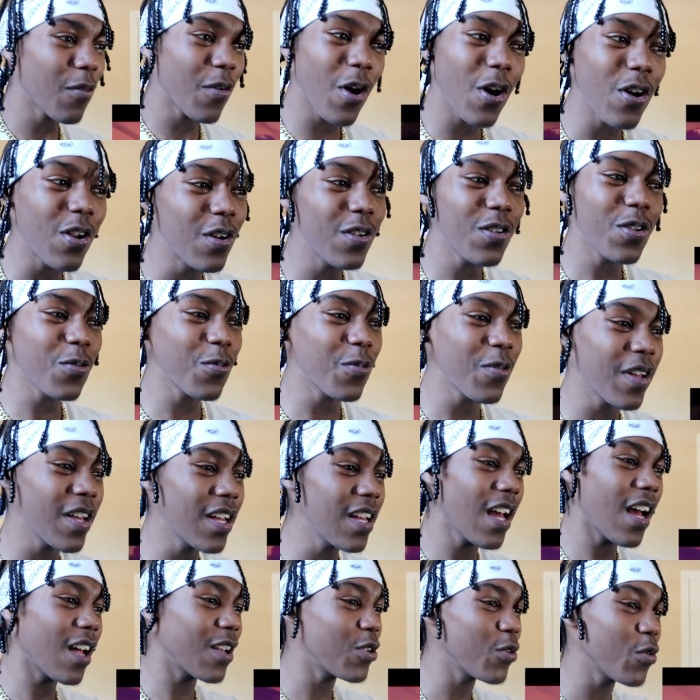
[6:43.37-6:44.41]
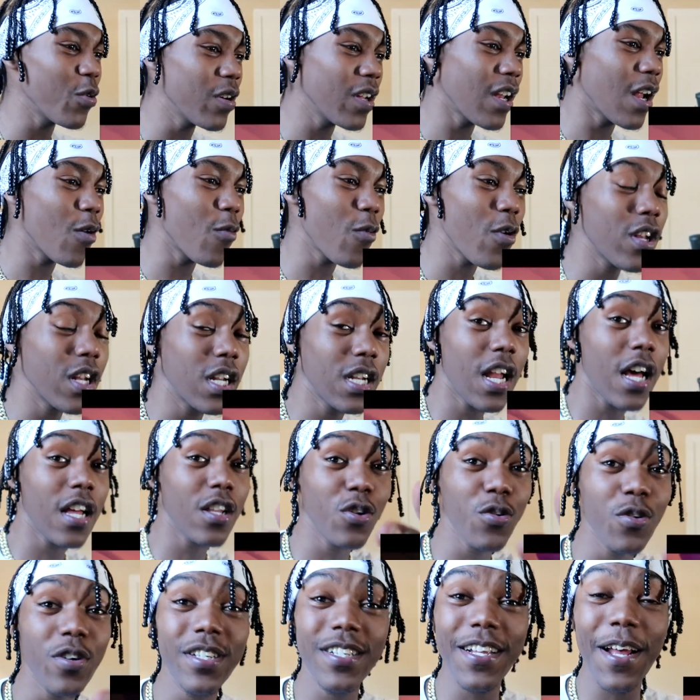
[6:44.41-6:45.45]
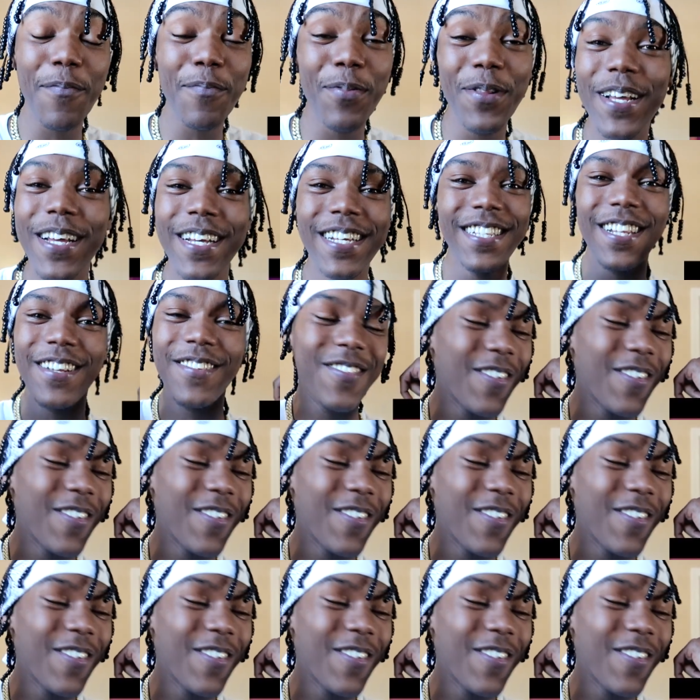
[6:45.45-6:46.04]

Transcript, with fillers: Gone out the way, I do what I want and I do as I please.